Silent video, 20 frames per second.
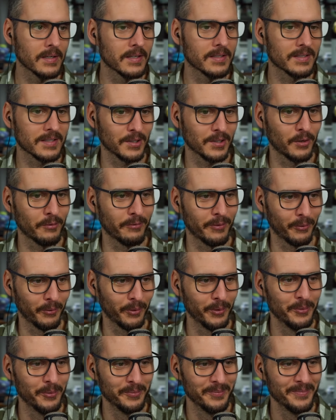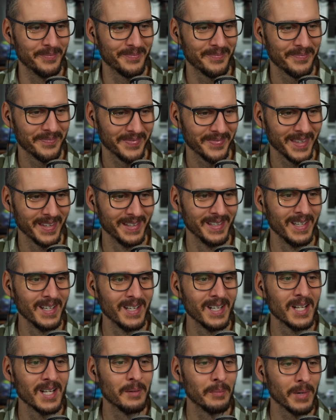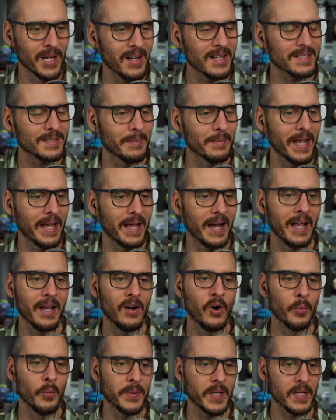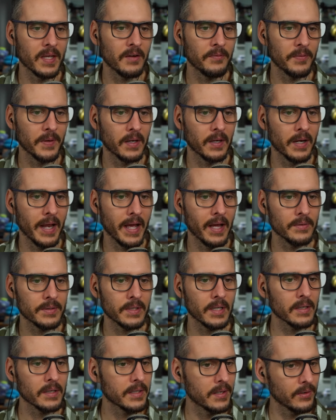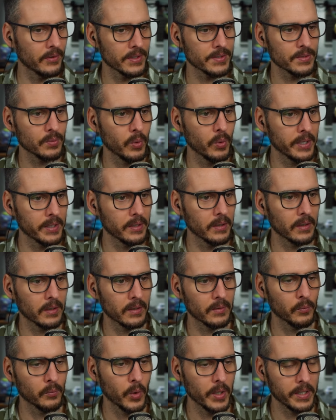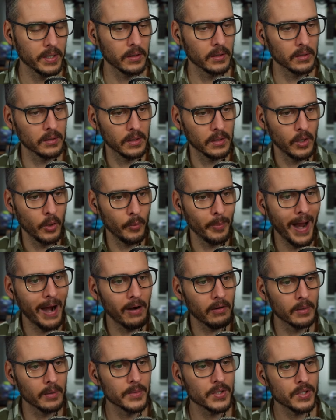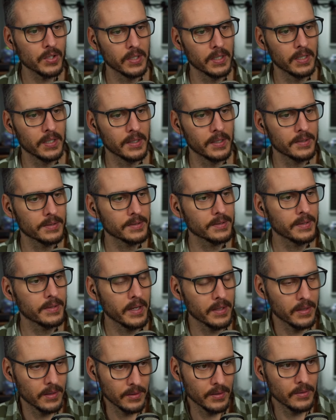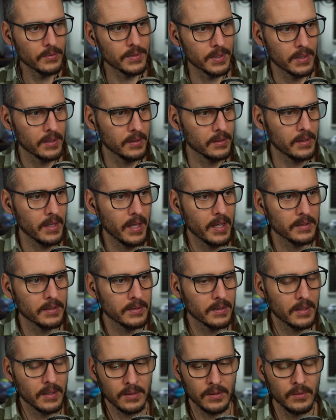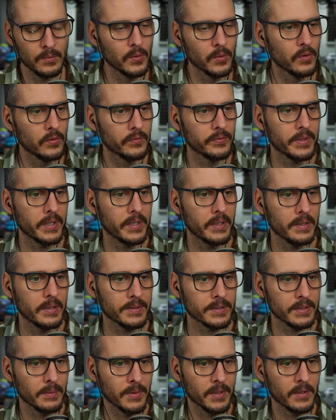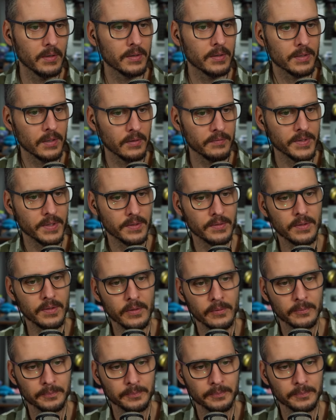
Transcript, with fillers: server room." But awesome. I, I hope you get it figured out. Uh, curious what your what your low power machine is that you're using that uh, you moved uh, some of your services to,